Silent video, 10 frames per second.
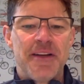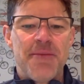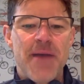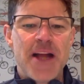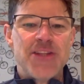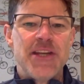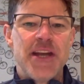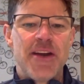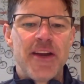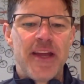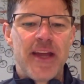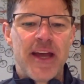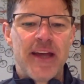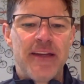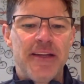imaginary
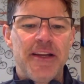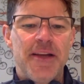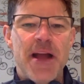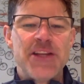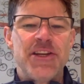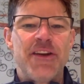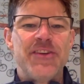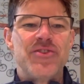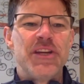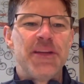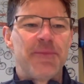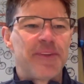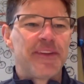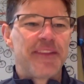dreams